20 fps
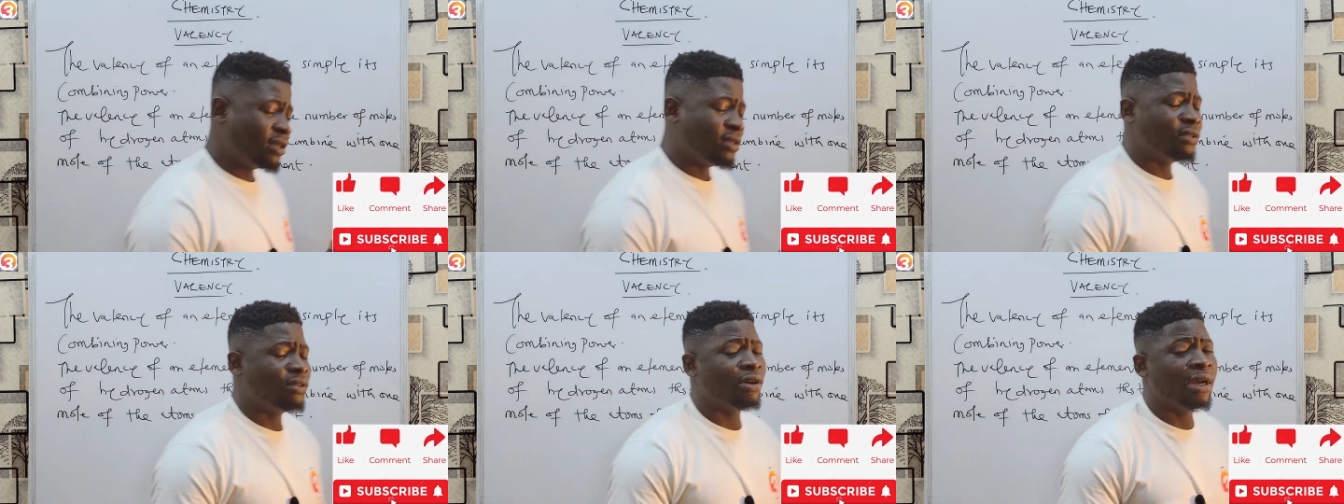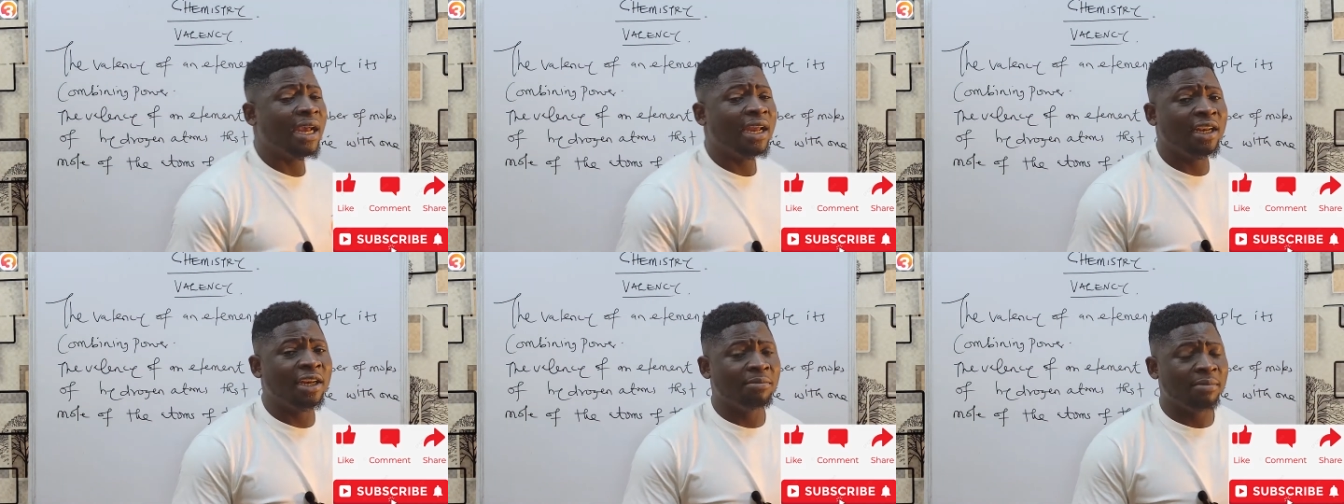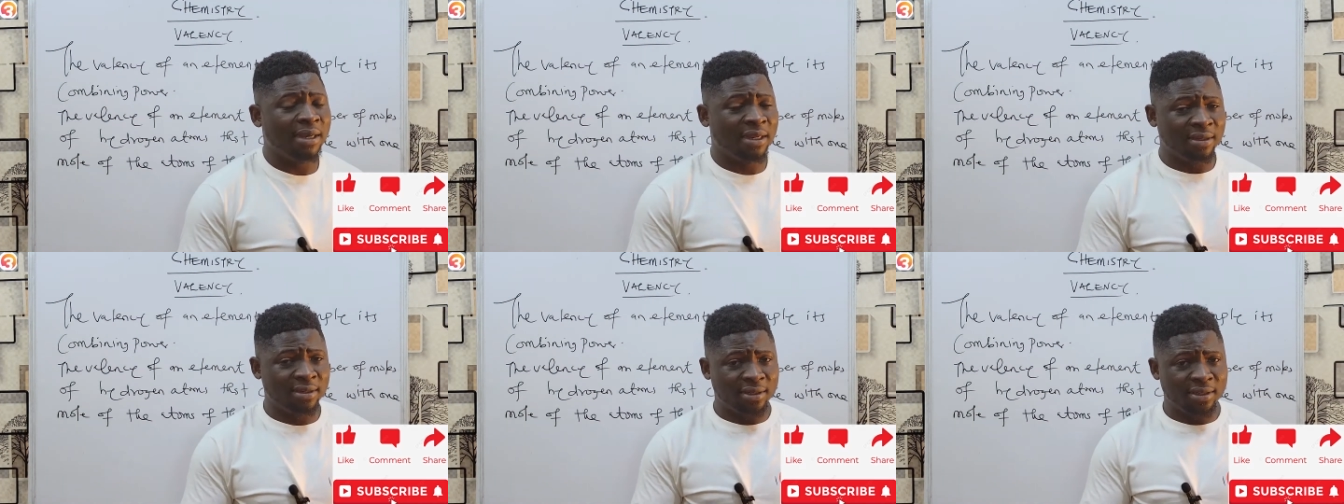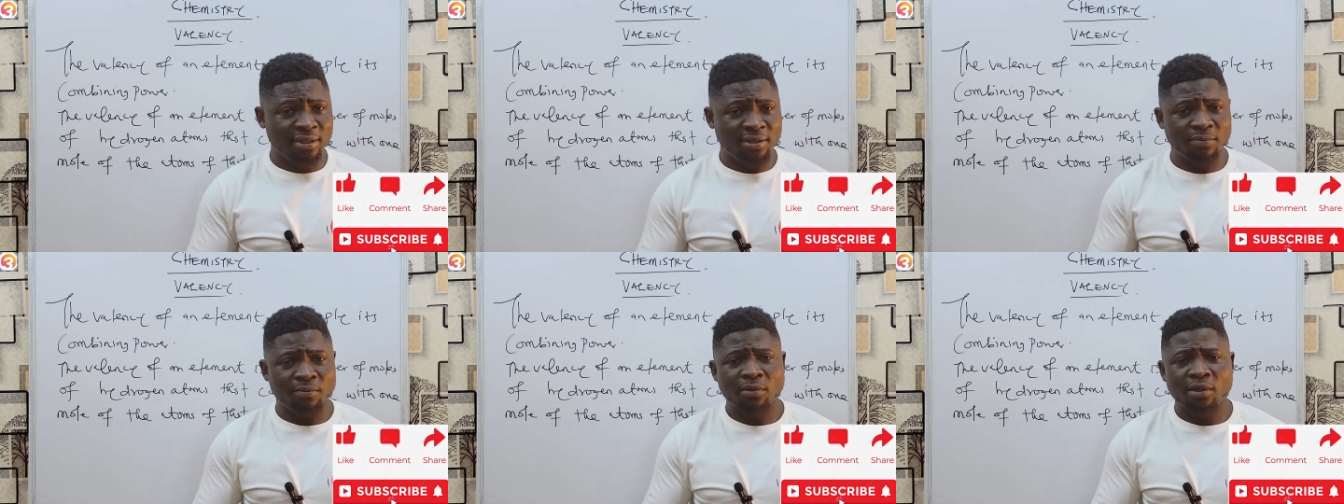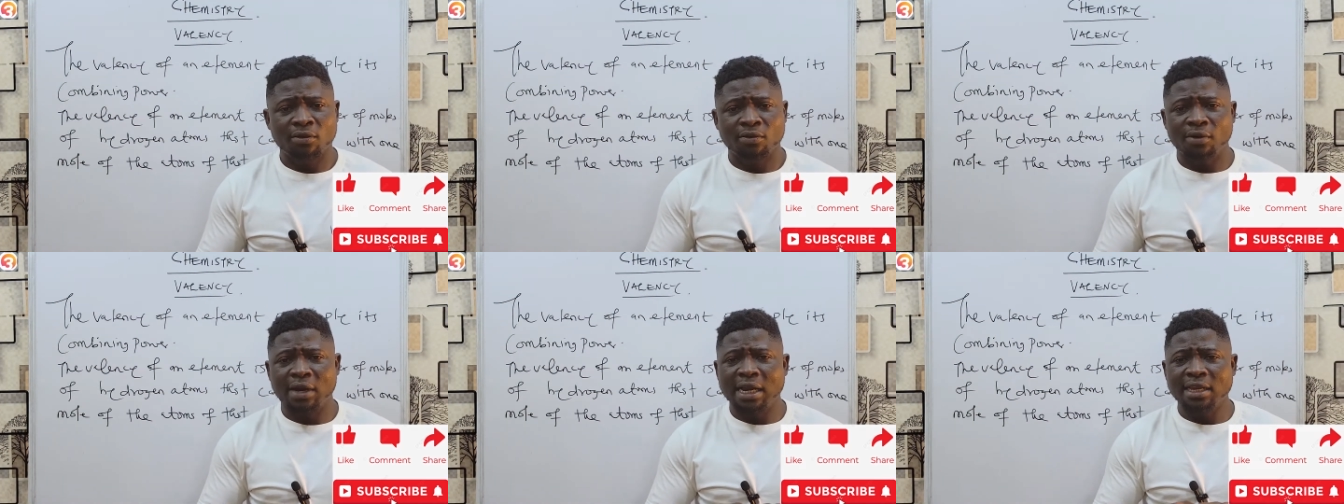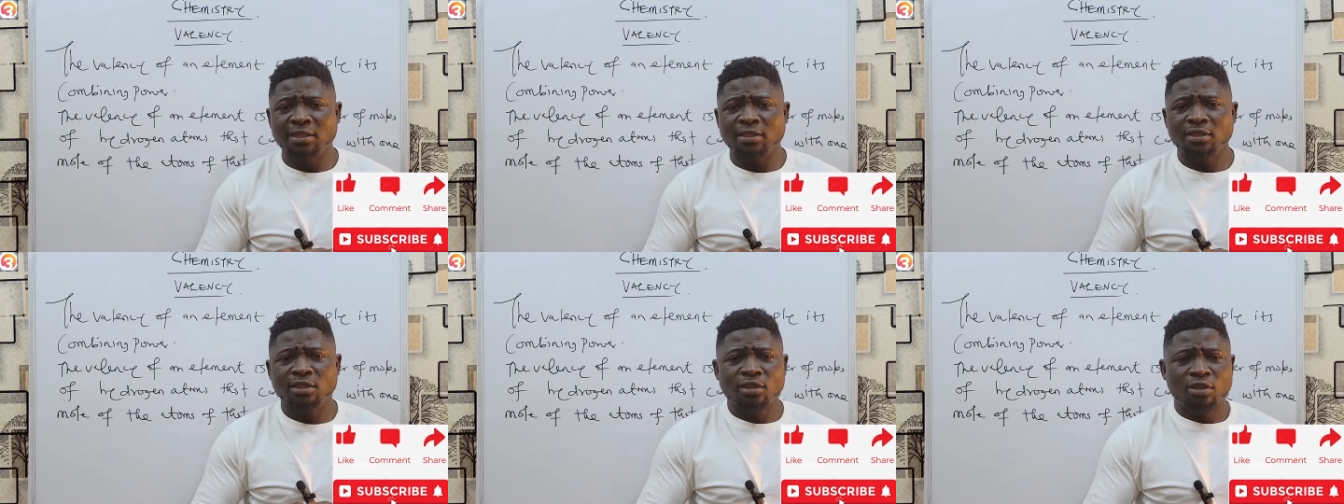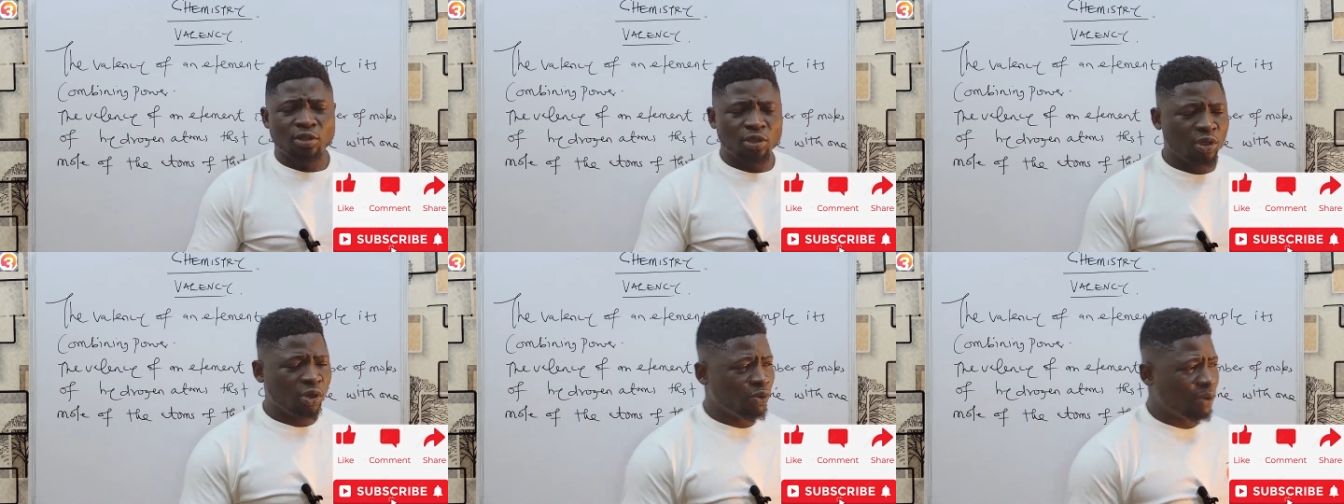to elements, right?
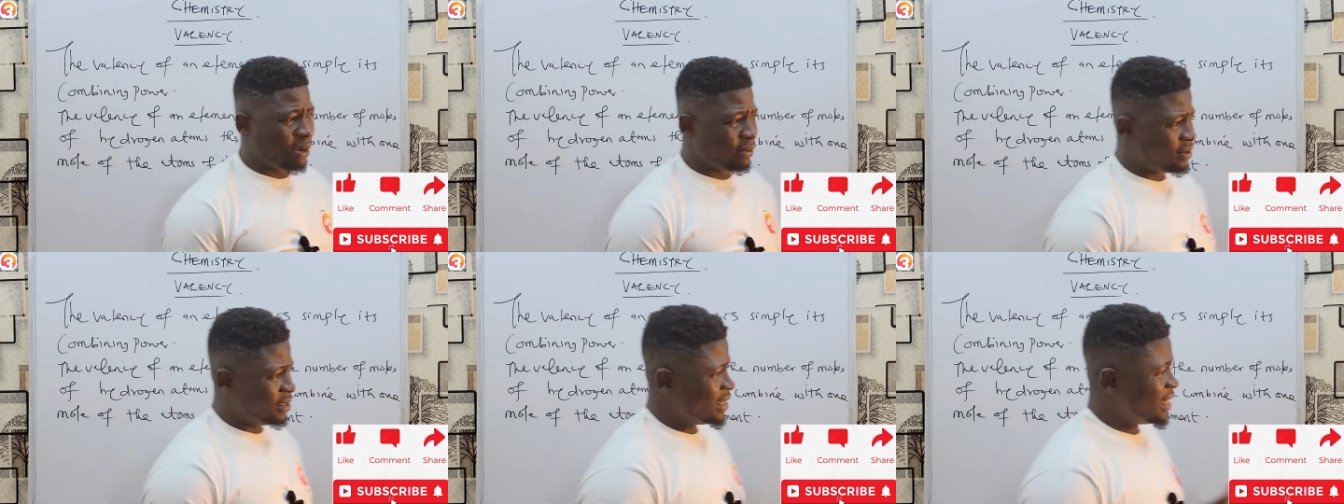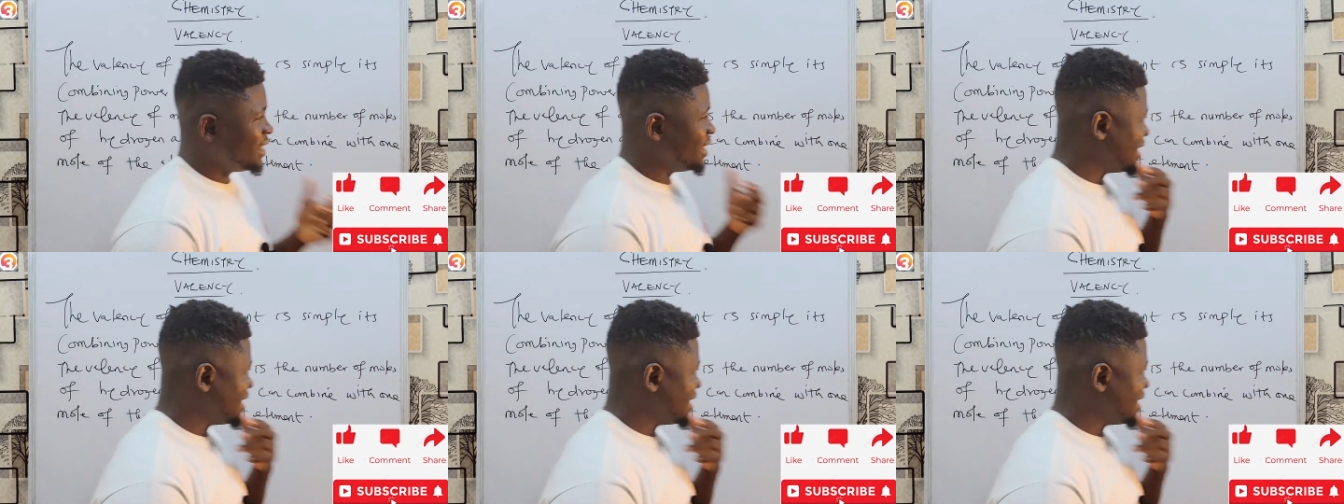So we have said